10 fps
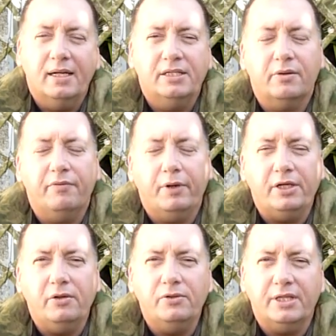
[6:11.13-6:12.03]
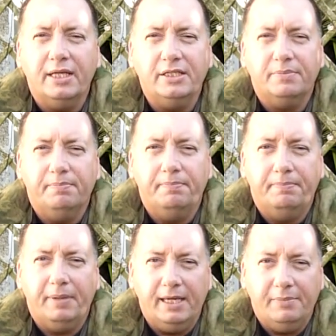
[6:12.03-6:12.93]
So if we use these
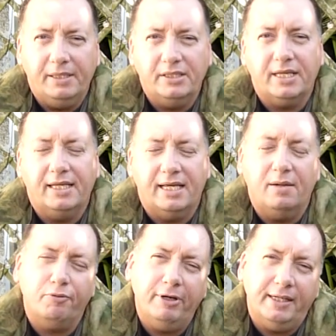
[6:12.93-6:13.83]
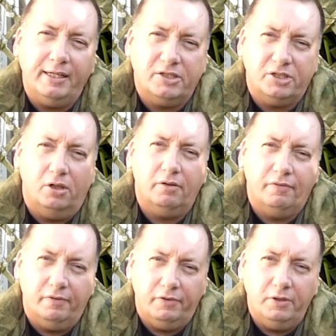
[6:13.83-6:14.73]
babies as our breeding stock
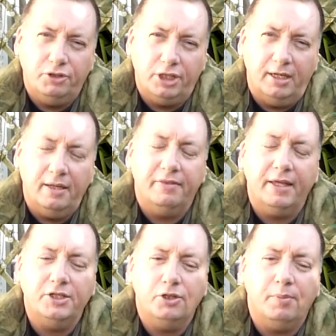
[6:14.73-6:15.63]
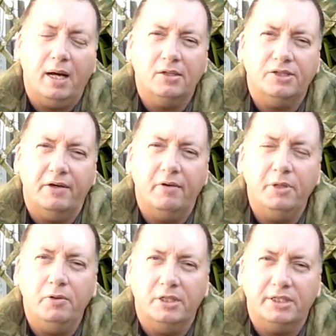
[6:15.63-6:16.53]
for the future, they should pass their
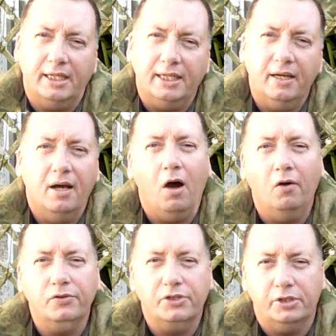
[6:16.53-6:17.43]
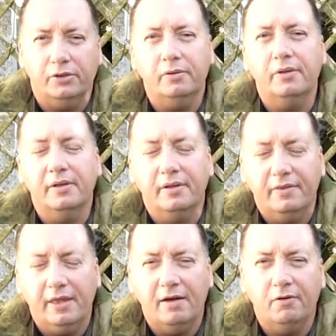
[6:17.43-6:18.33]
immunity onto
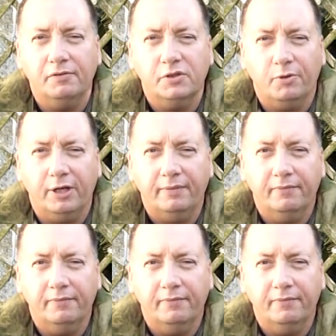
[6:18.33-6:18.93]
their offspring.